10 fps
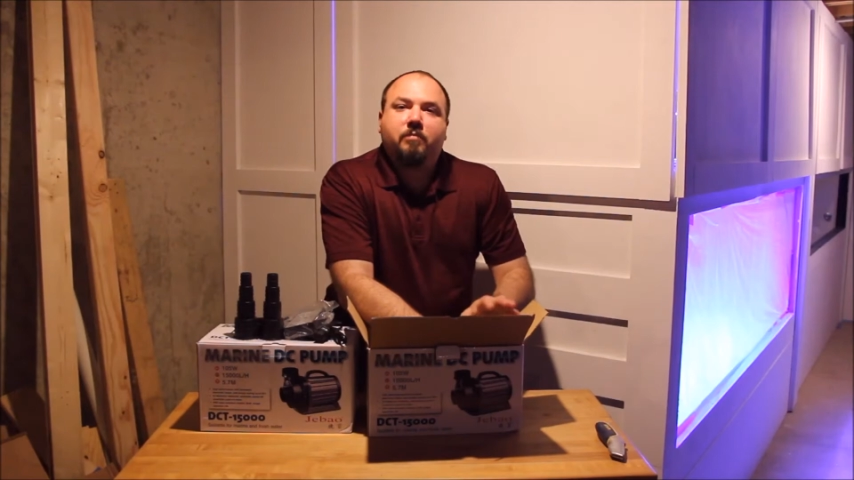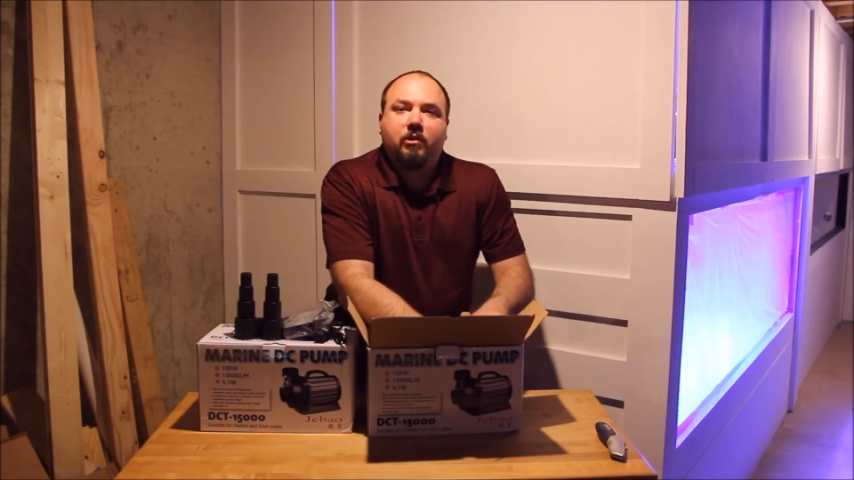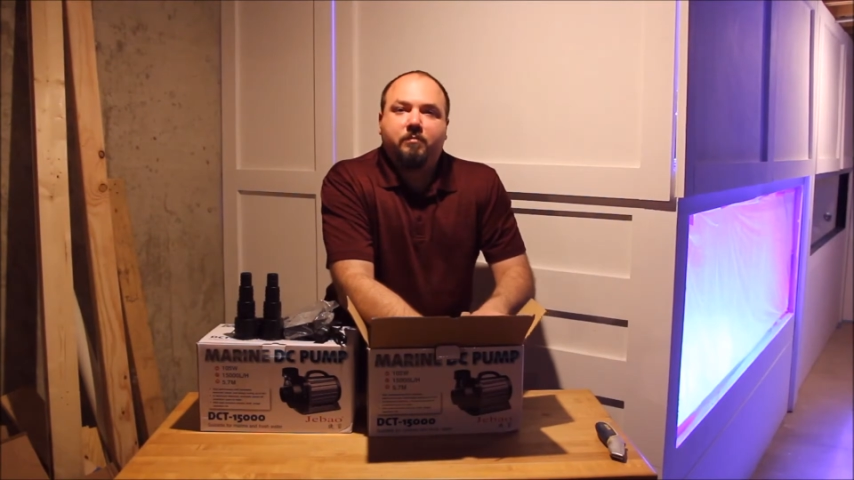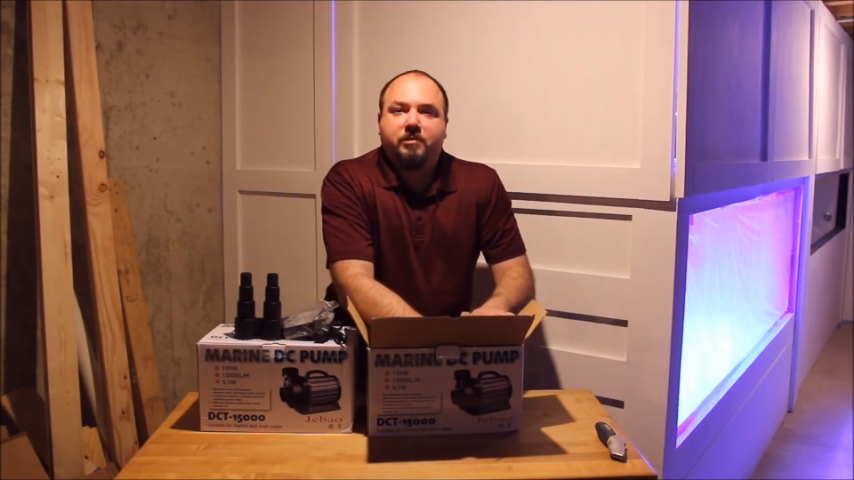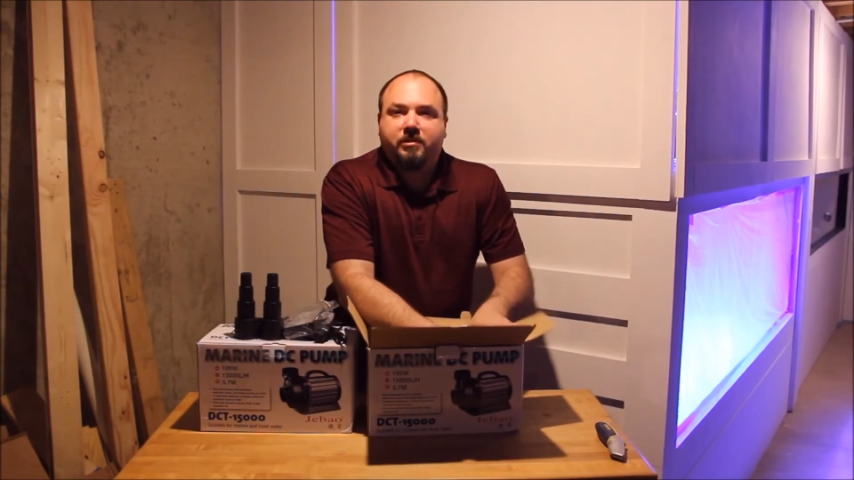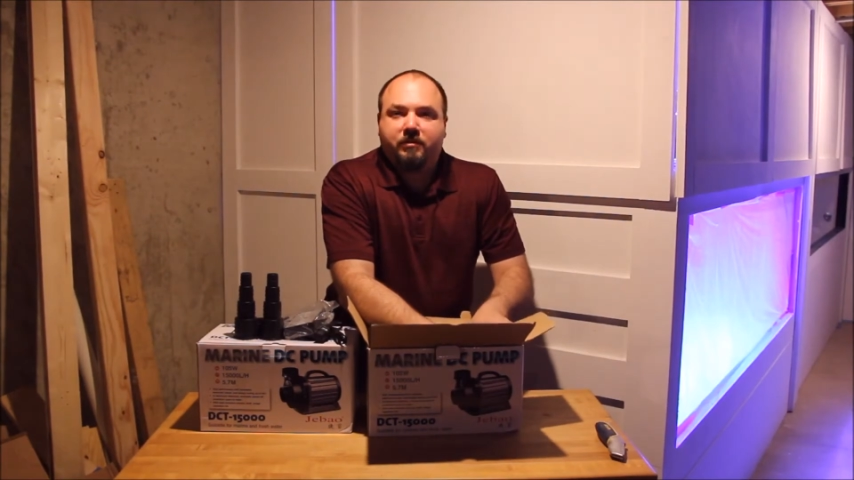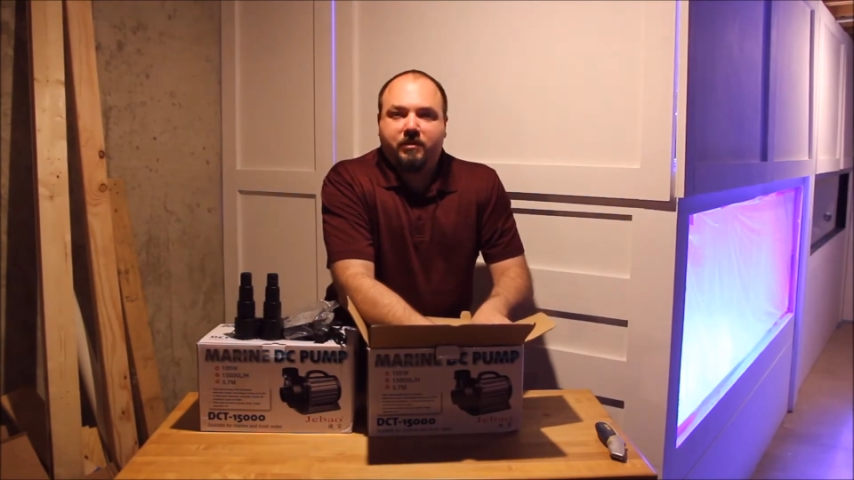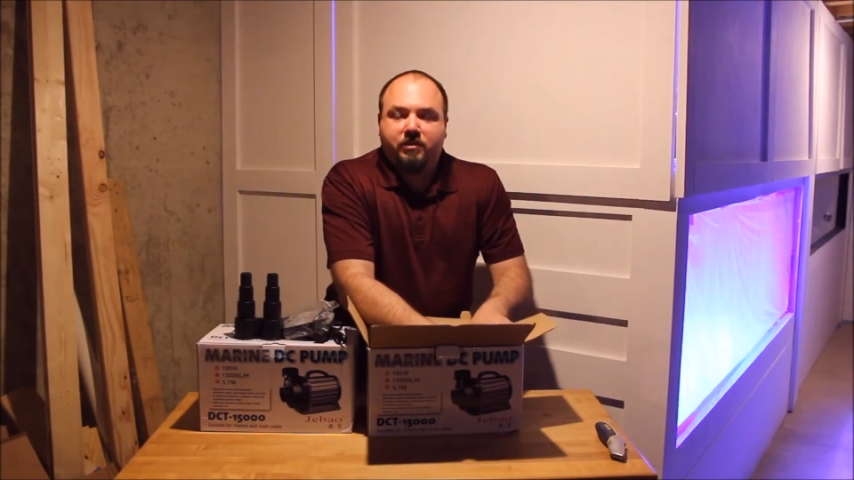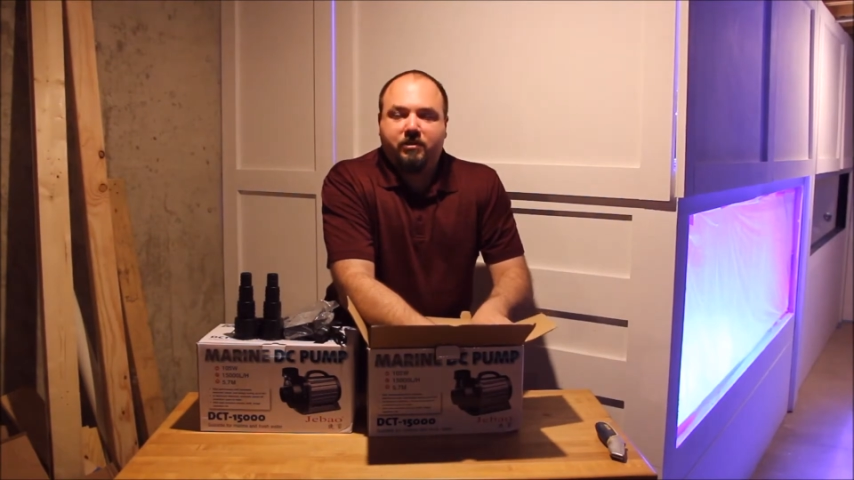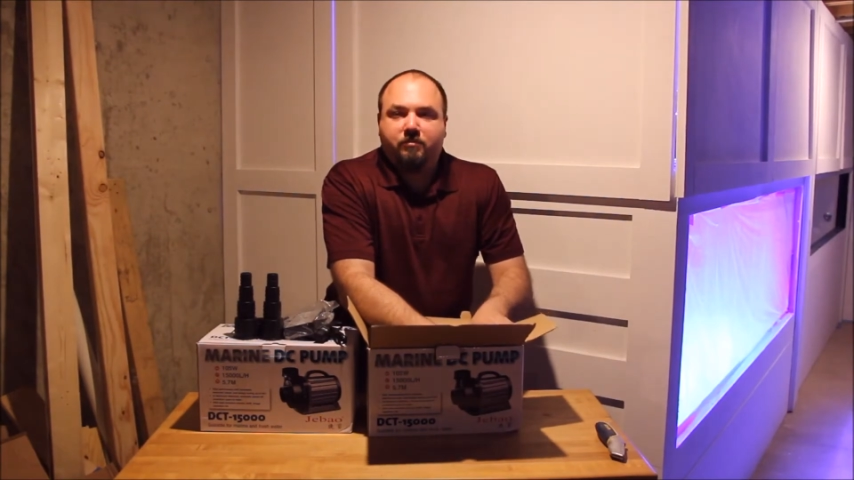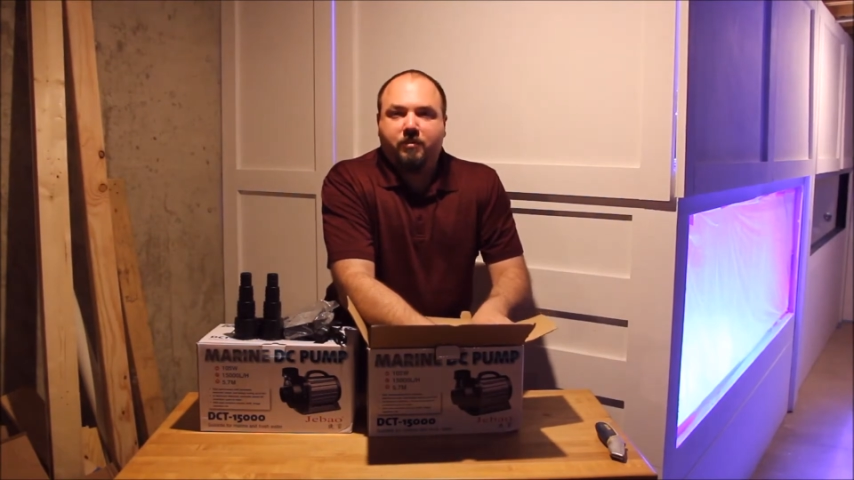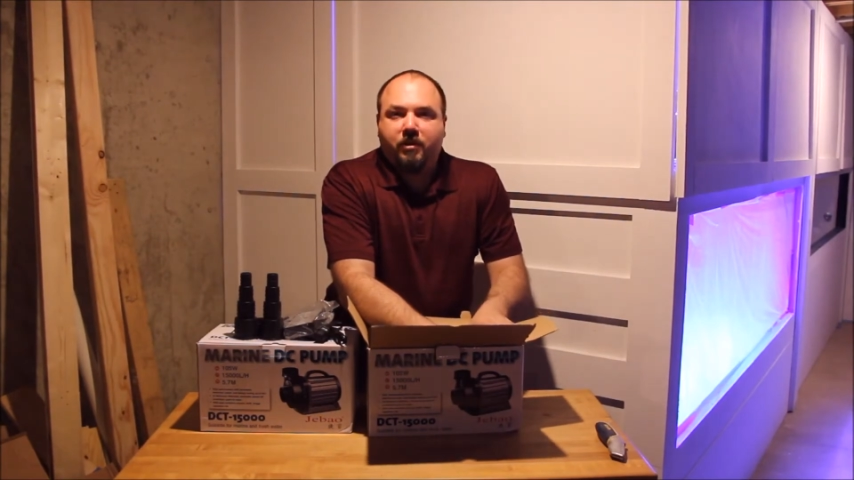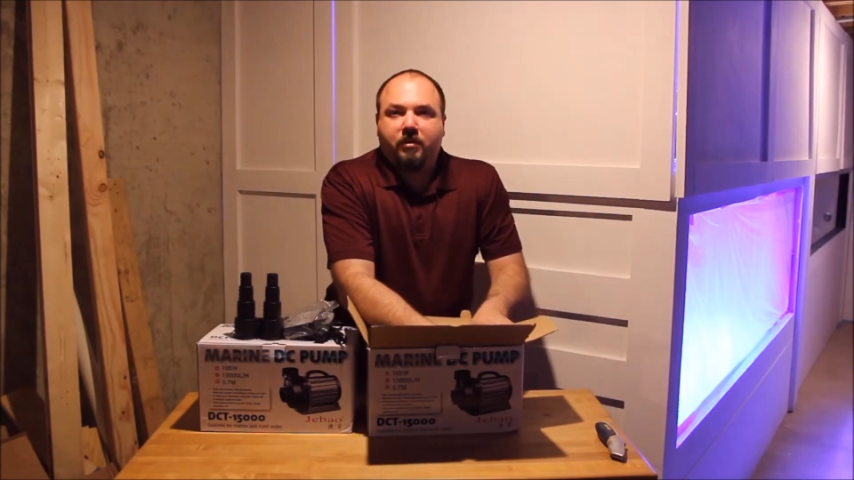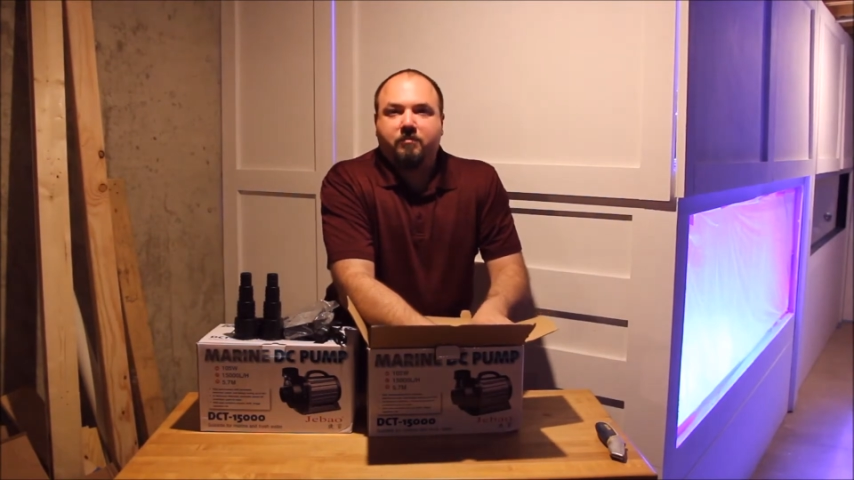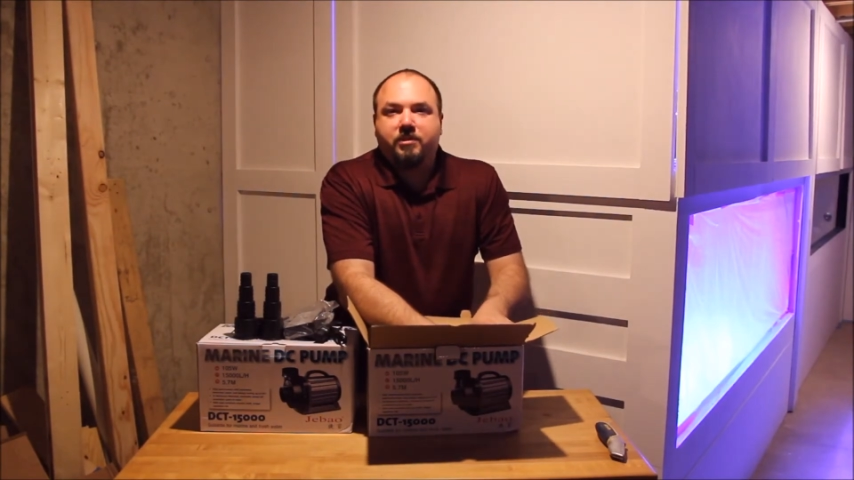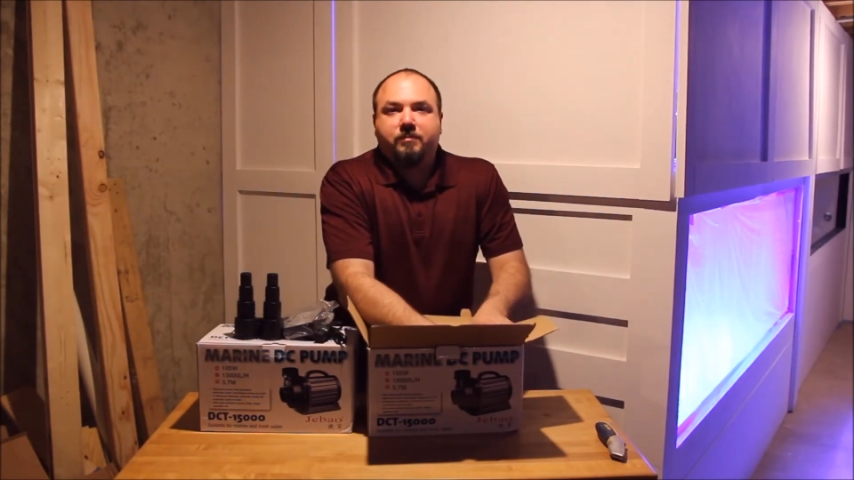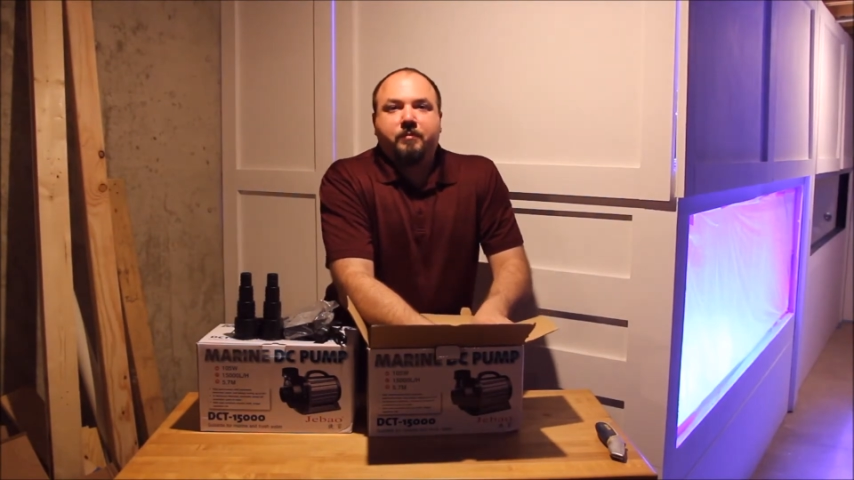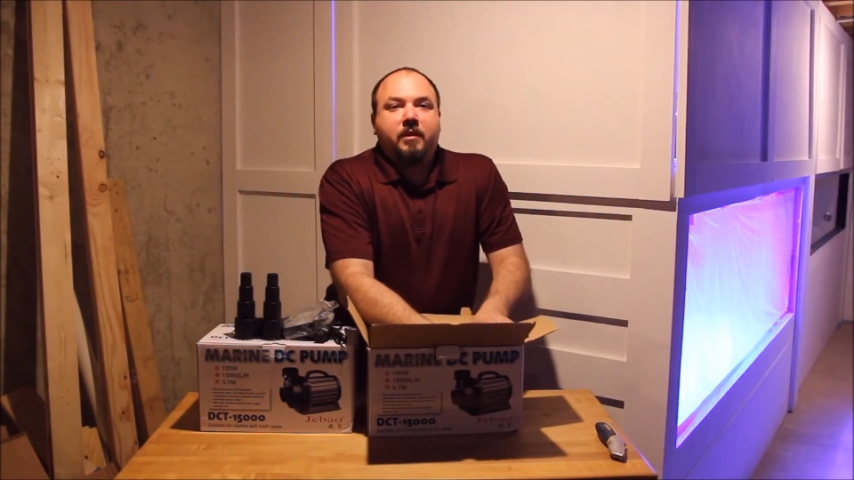purpose of these two pumps.